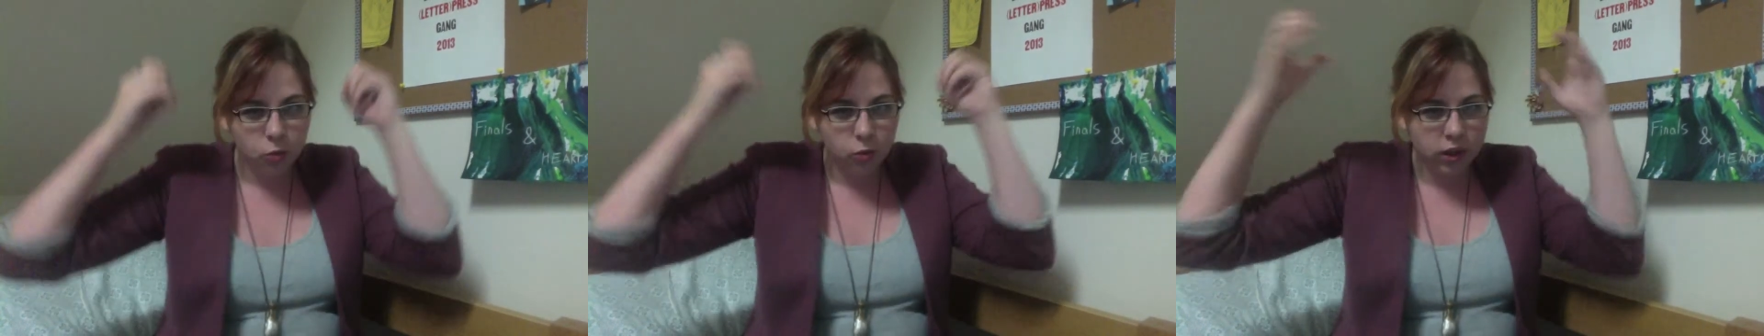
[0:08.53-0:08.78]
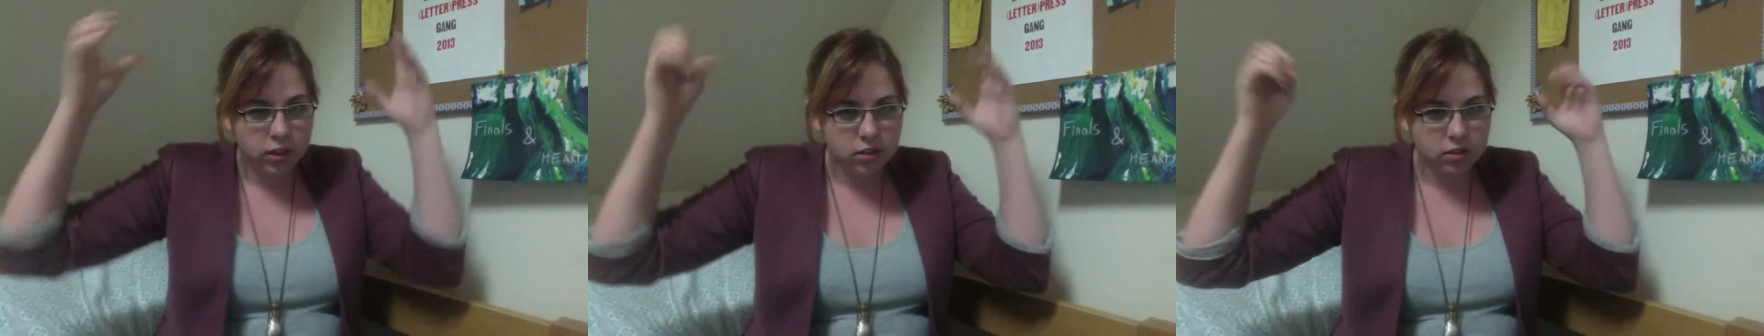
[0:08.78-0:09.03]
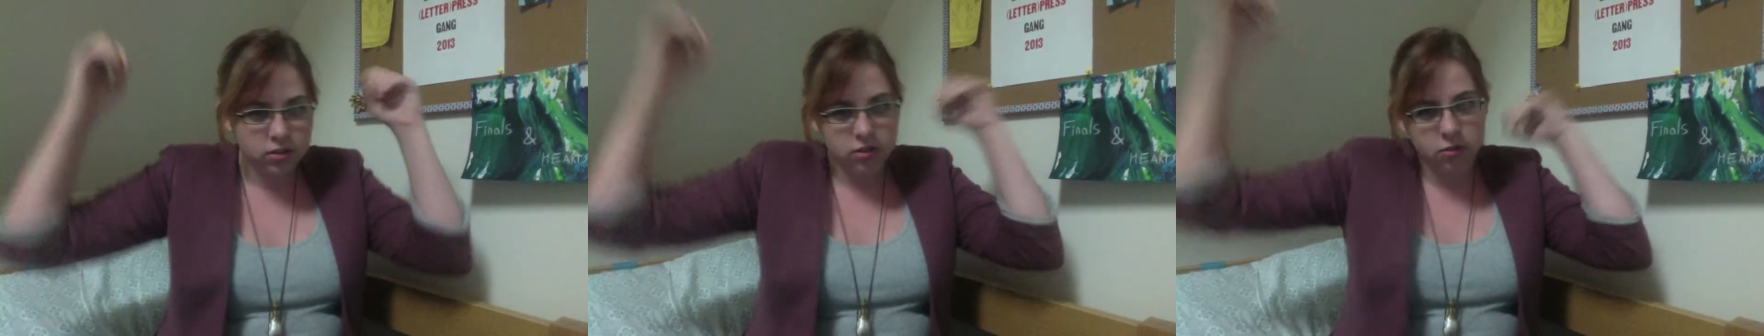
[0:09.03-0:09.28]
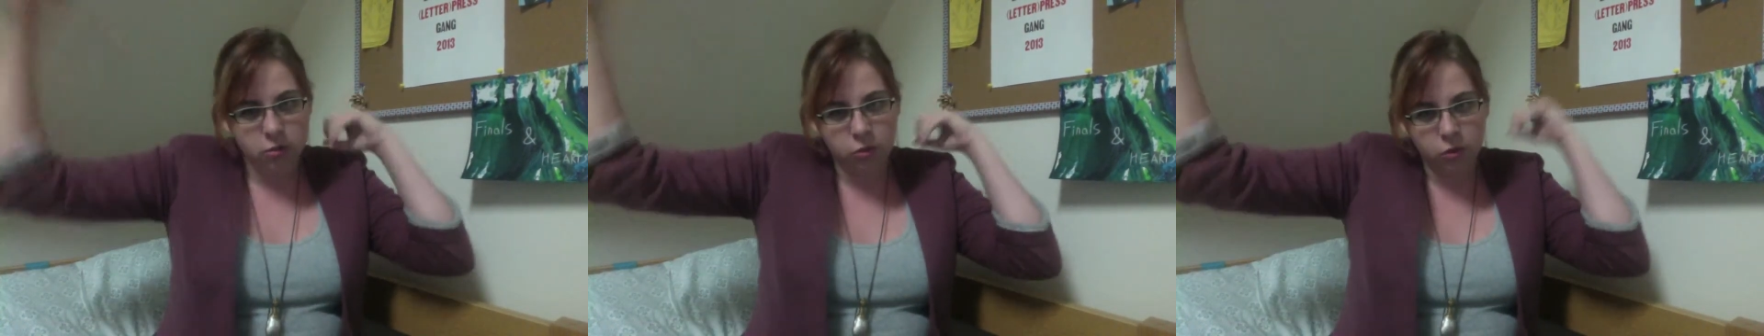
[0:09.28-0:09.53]
What,
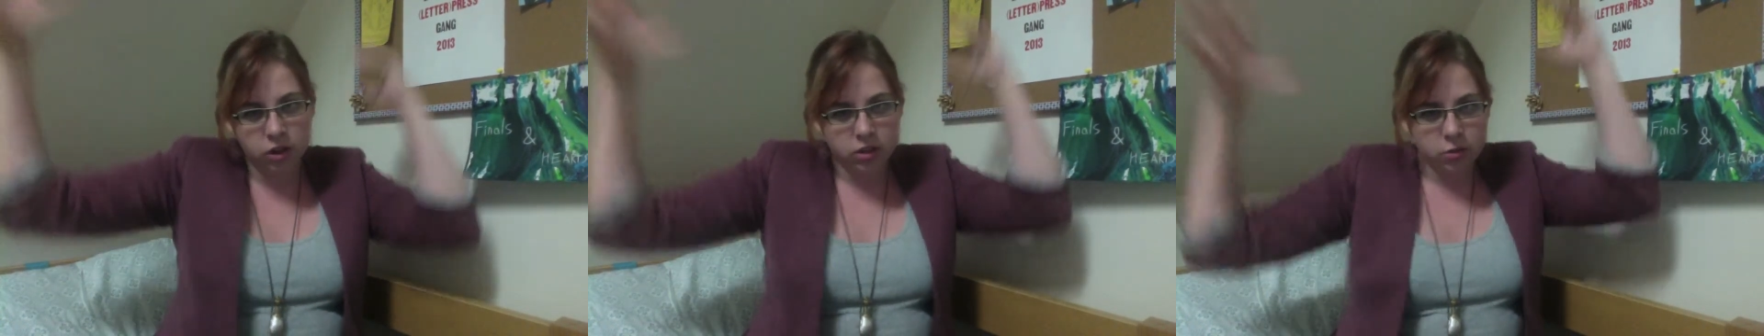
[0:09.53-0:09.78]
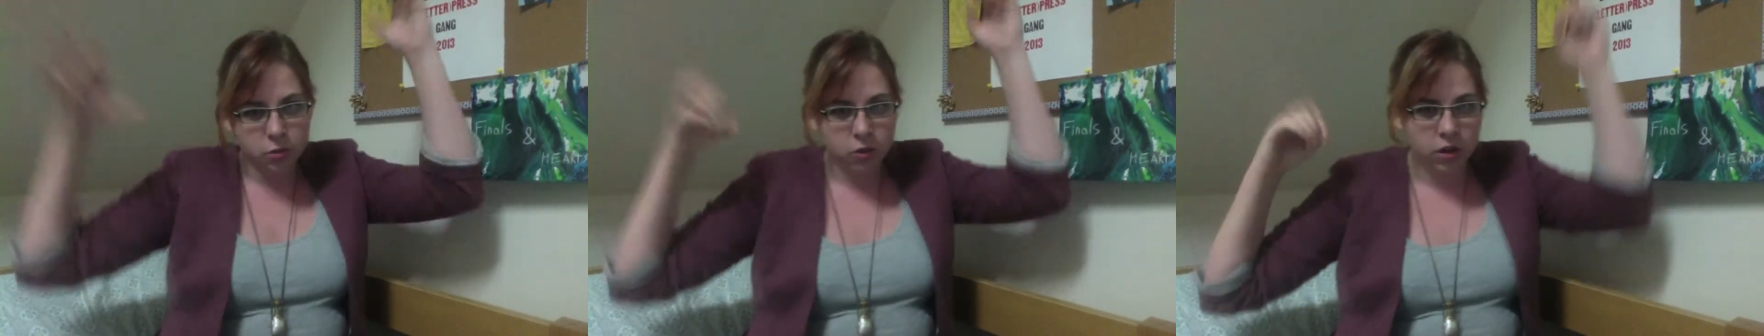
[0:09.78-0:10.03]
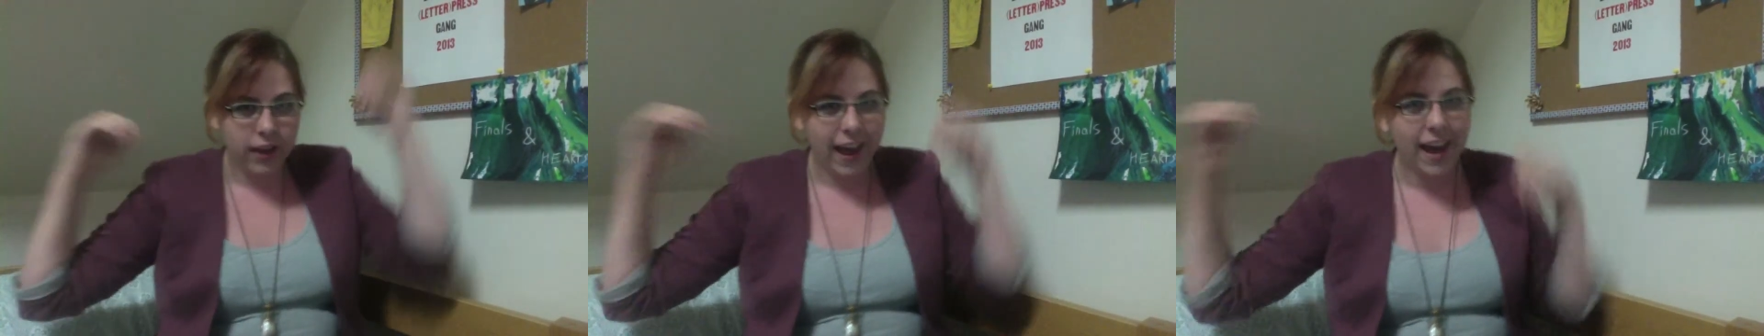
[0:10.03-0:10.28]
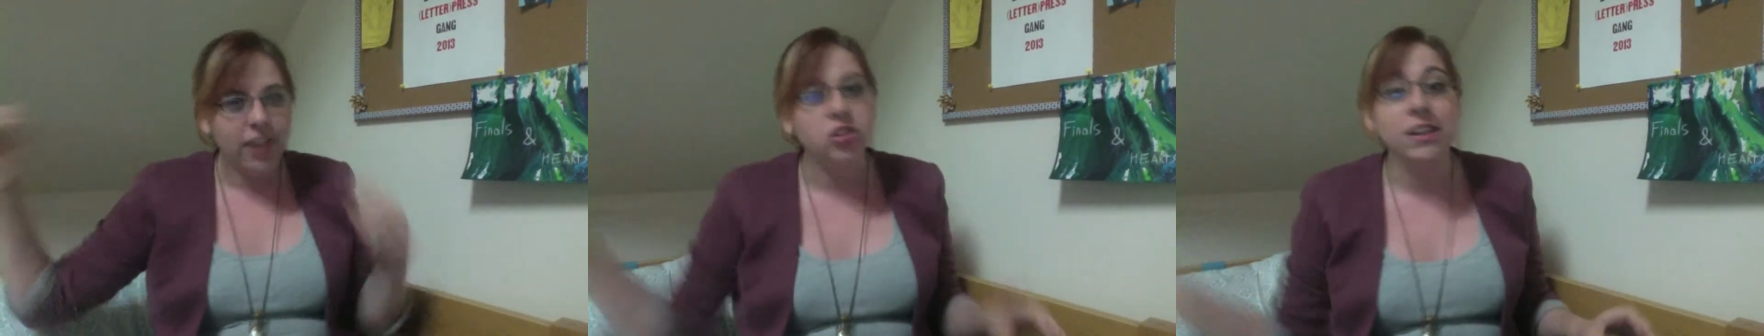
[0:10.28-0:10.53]
what, what?
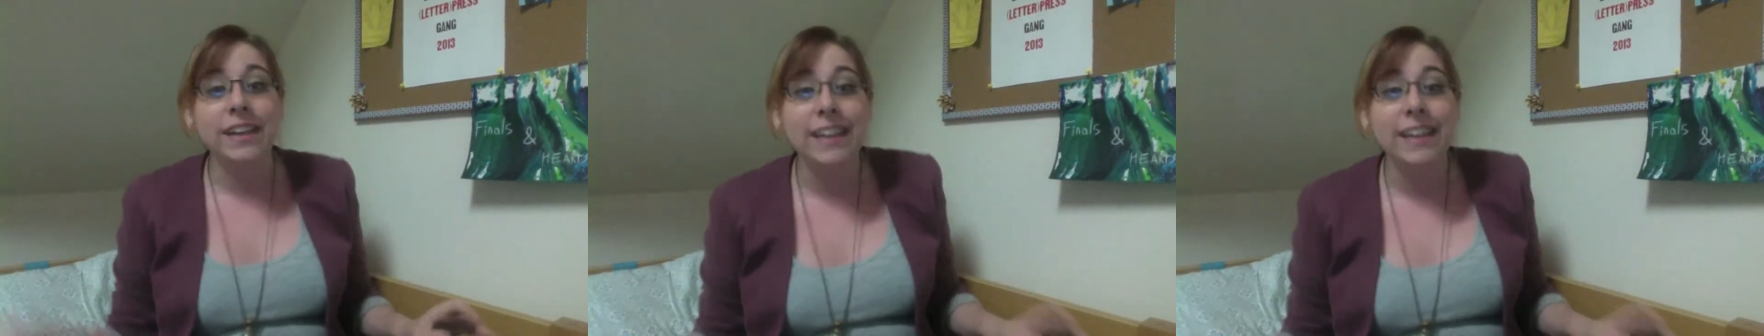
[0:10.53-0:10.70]
Actually,